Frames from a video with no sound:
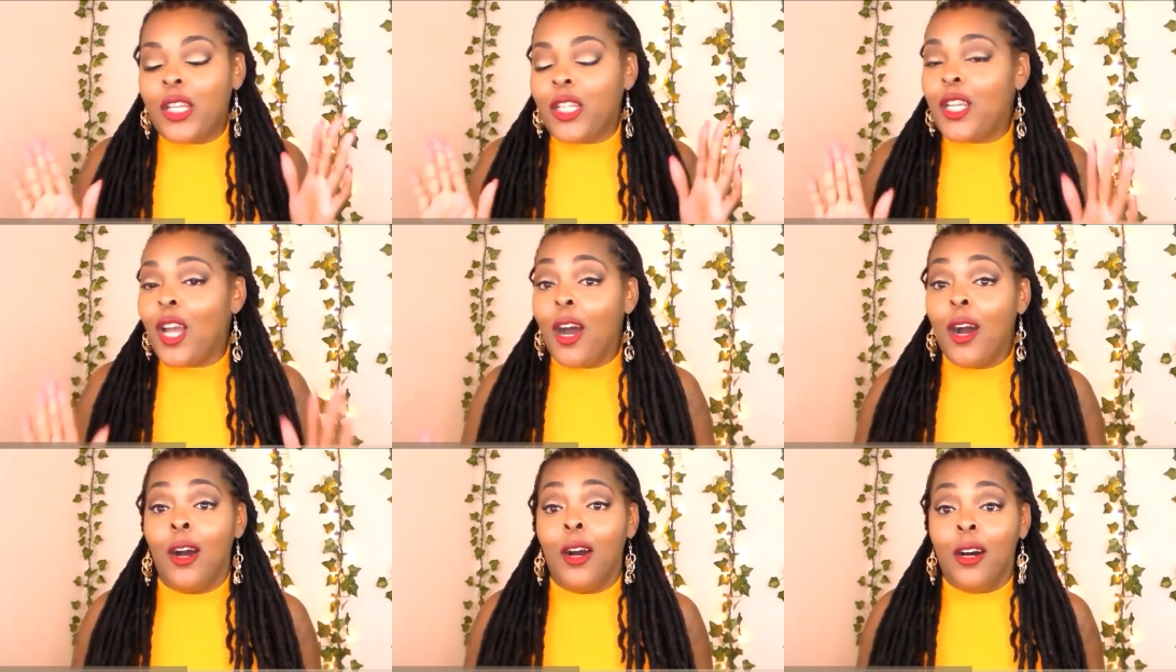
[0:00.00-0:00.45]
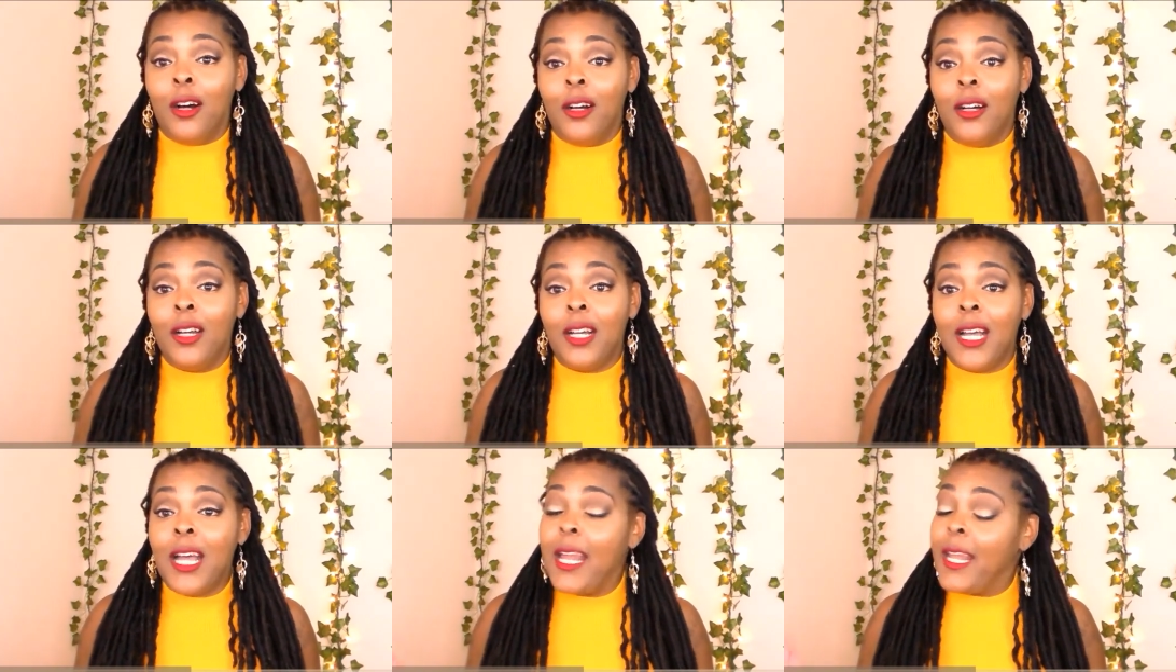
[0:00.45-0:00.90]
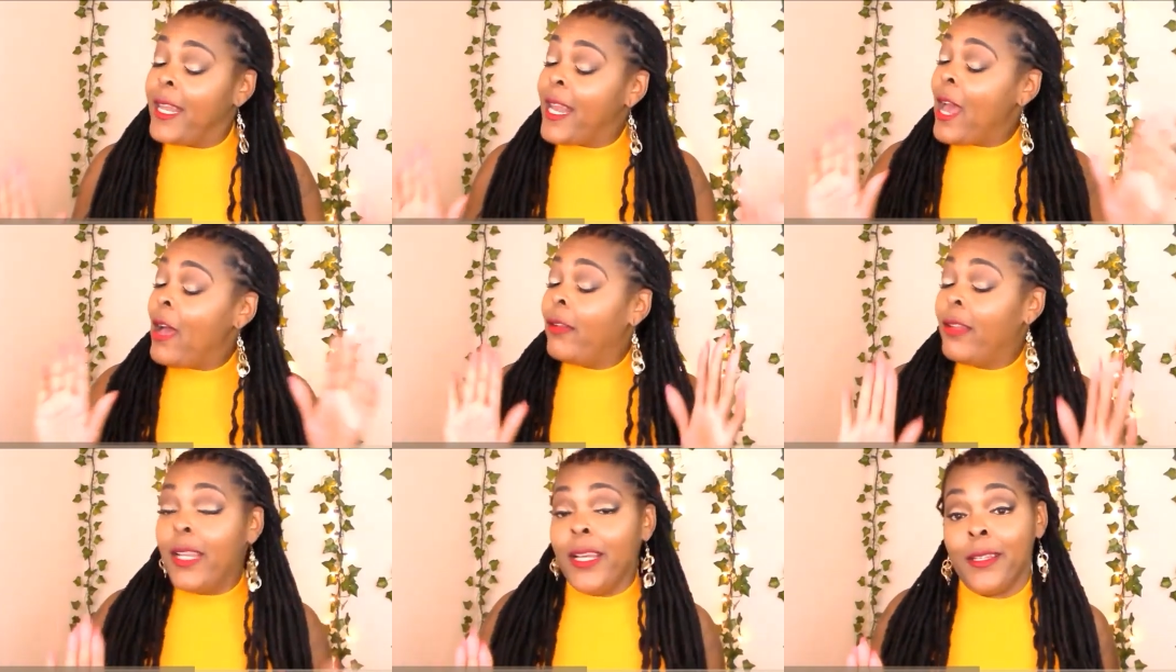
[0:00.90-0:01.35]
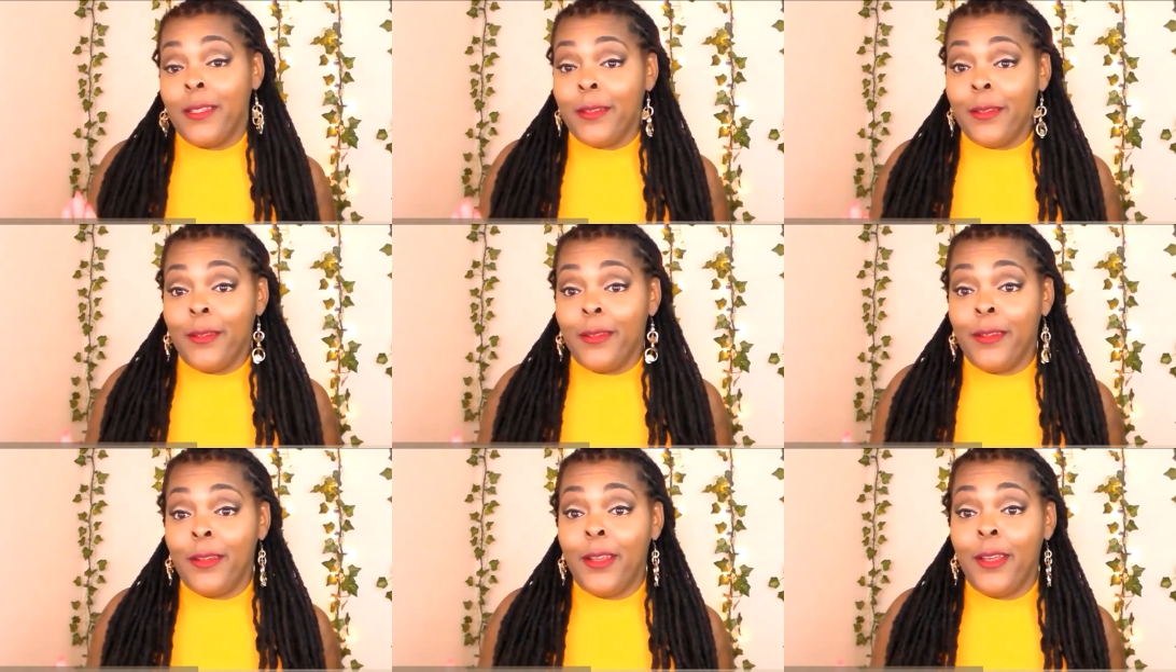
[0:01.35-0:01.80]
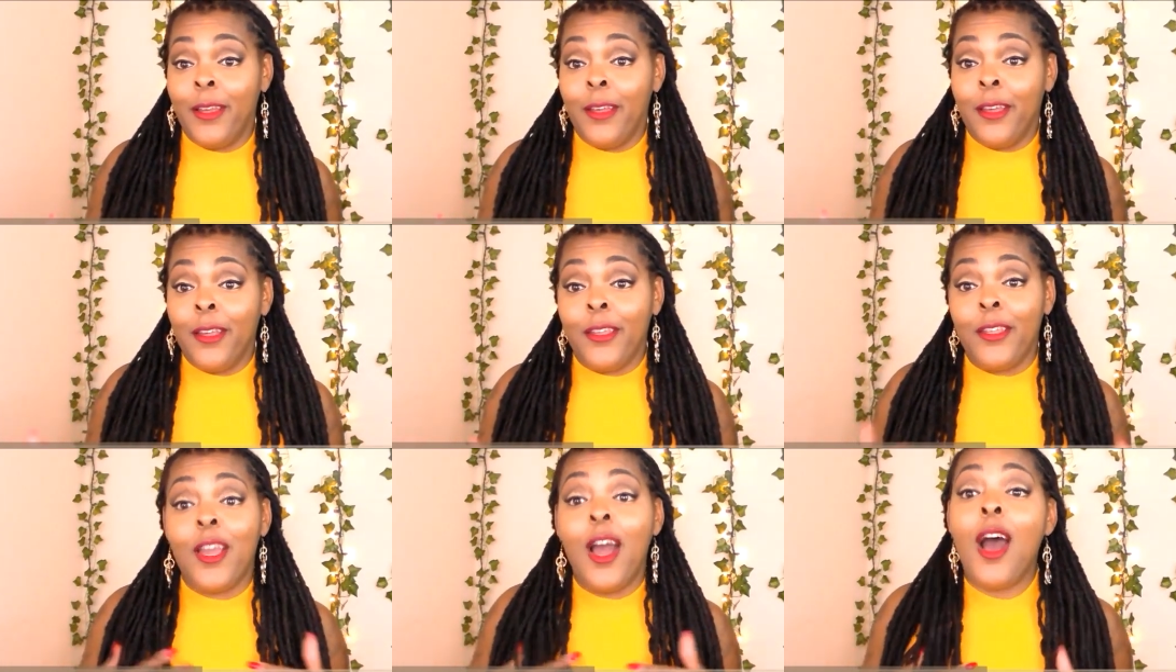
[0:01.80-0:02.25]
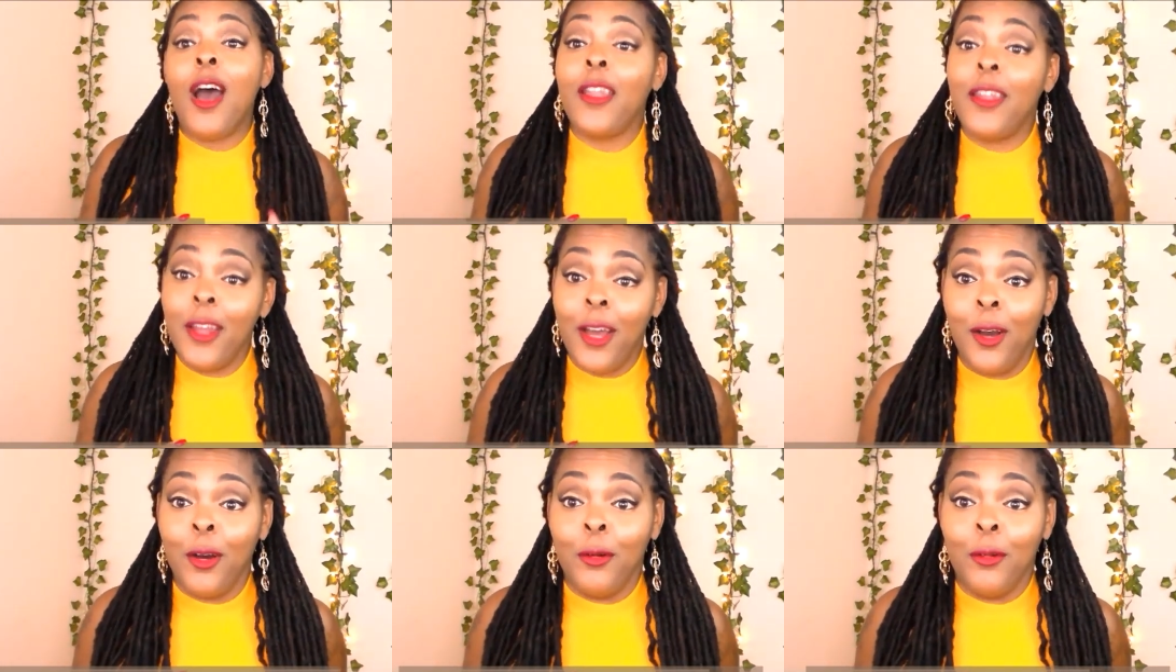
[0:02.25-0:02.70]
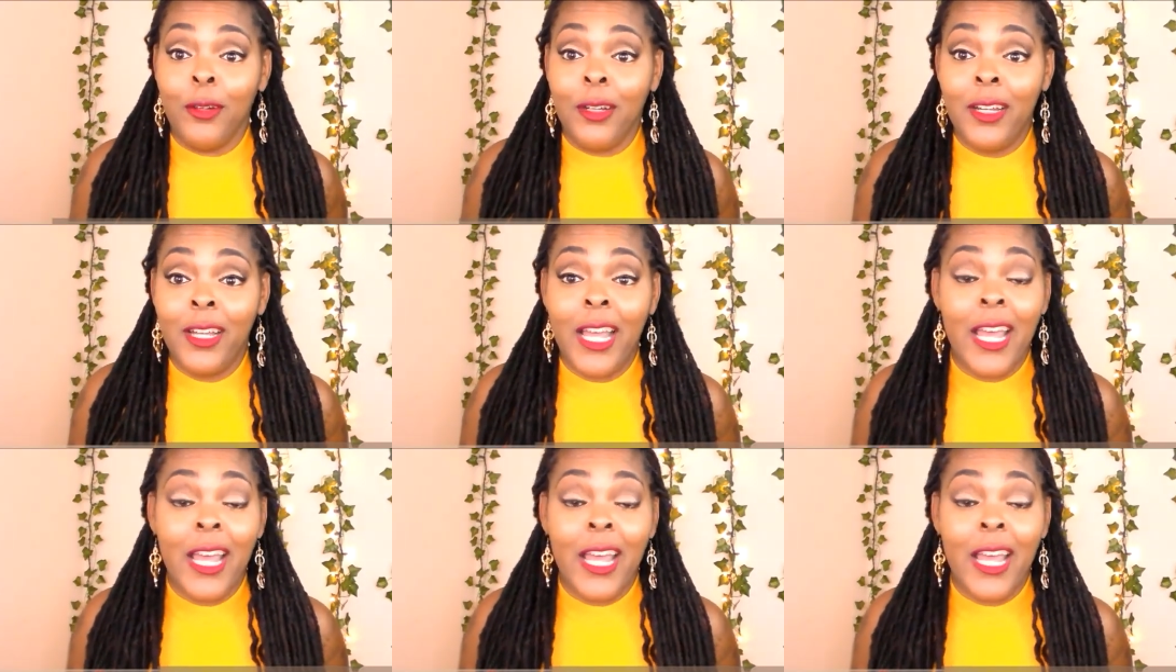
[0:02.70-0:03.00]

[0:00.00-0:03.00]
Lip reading: y'all, listen. Y'all know,